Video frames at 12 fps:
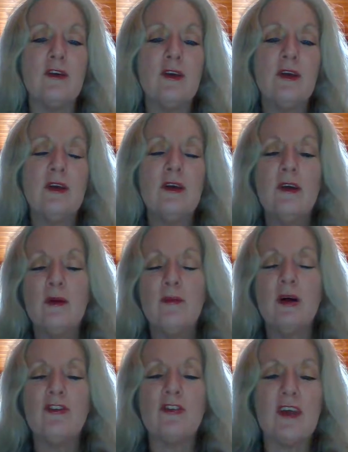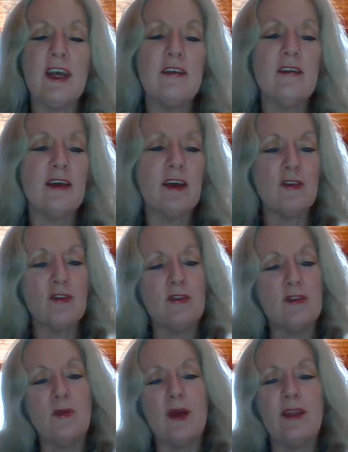I might just add to that because
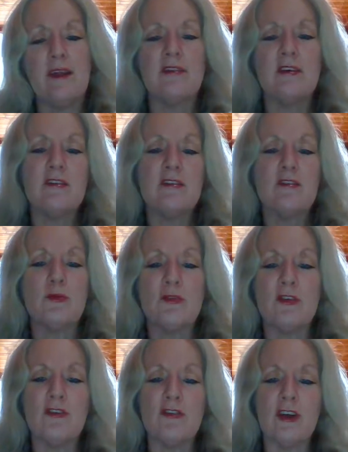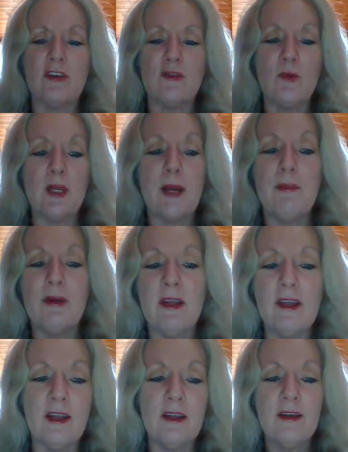the way that sentence was constructed, we are
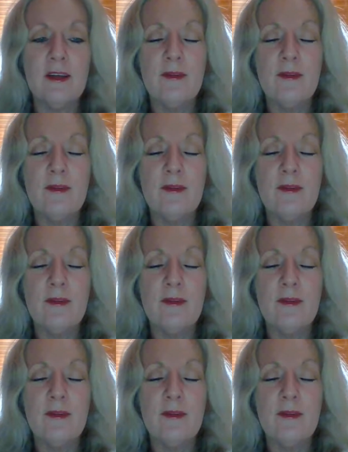being.